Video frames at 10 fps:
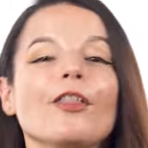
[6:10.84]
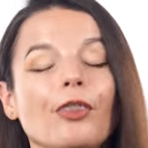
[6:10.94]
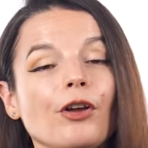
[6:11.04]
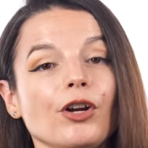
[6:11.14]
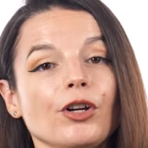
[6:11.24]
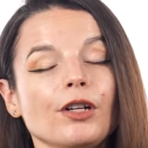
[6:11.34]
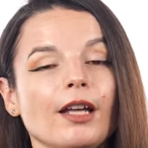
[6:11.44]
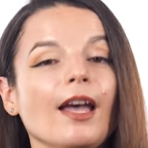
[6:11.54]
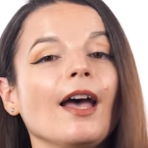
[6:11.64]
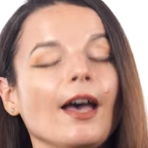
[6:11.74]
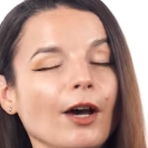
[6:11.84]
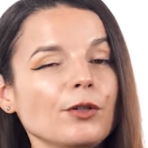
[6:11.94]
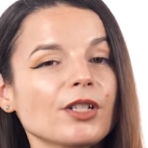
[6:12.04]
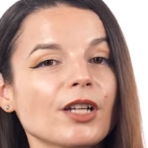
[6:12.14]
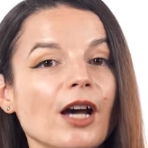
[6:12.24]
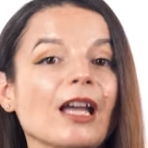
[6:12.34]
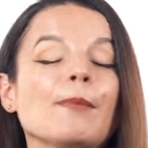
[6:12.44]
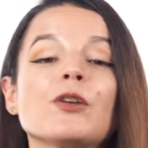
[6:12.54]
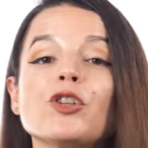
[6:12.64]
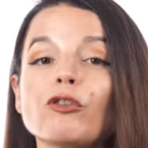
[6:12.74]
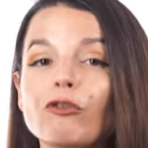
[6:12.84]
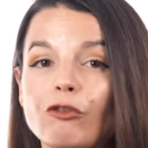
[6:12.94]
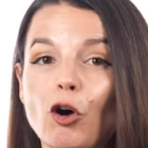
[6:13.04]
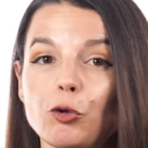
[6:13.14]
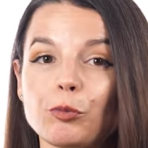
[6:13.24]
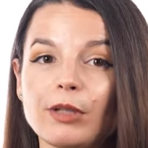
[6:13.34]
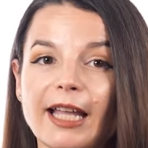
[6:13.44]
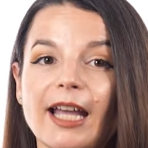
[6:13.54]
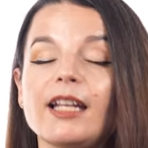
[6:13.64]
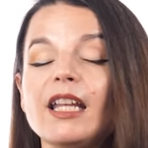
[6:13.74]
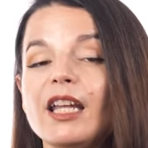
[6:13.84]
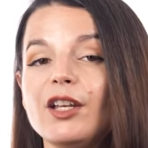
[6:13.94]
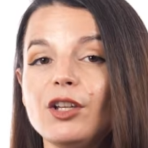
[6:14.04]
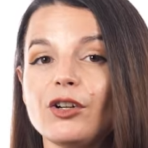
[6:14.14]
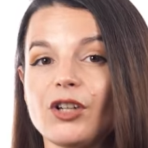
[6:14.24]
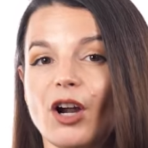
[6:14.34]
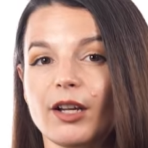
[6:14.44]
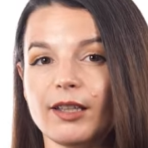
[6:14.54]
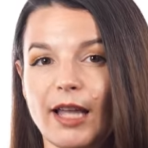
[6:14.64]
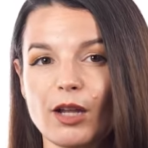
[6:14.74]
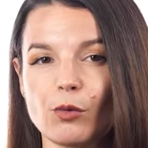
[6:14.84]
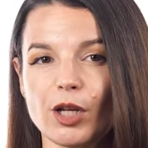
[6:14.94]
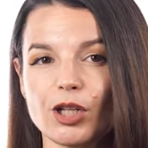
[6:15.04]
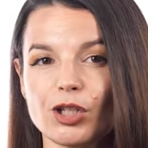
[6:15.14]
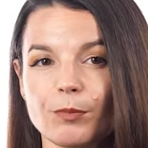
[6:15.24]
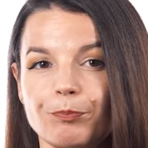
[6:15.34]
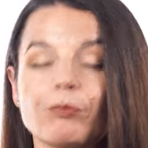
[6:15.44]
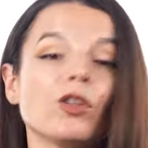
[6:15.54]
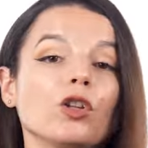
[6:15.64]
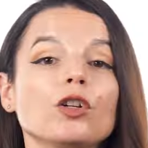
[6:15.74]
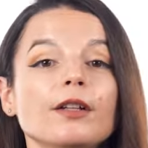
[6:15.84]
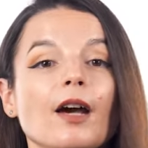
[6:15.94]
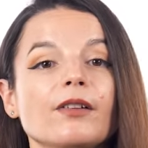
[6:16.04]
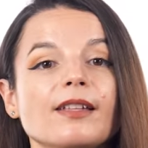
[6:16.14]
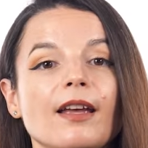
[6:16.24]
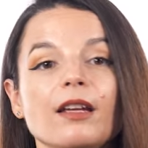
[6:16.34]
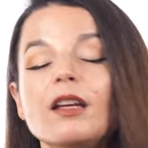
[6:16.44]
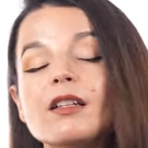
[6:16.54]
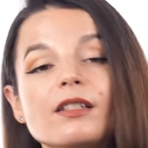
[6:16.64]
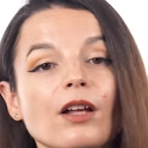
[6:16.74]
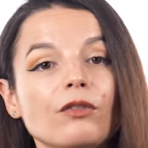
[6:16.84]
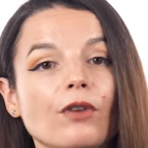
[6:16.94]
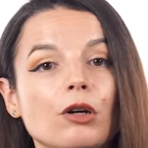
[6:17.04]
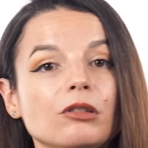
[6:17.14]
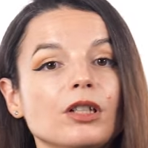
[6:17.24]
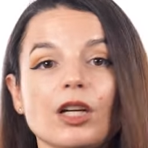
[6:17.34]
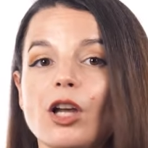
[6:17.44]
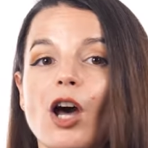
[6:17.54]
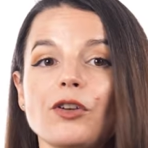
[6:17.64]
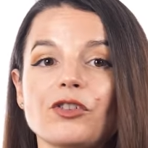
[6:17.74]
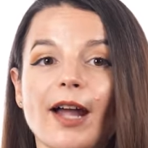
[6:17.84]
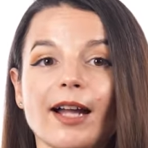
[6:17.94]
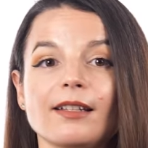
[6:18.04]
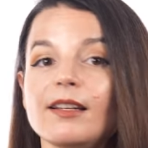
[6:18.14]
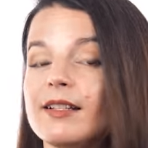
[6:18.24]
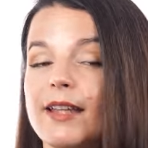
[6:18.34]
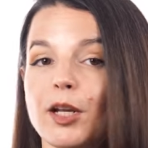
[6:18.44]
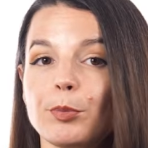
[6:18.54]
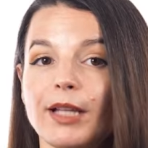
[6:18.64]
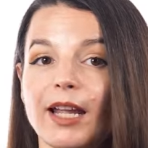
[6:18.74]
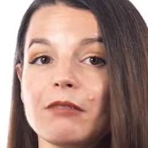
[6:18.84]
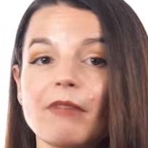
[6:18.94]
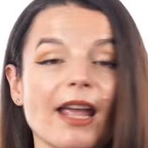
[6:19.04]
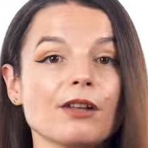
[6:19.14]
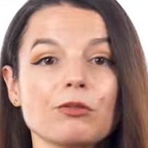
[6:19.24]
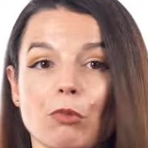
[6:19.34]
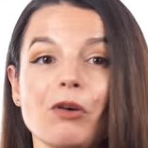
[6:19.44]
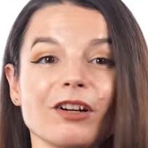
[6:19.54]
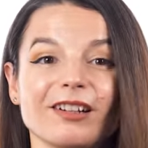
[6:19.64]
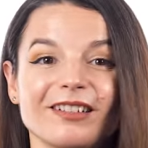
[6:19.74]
Third, how to talk about your phone plan in your target language. You'll learn how to say cell phone, contract, data plan, and more.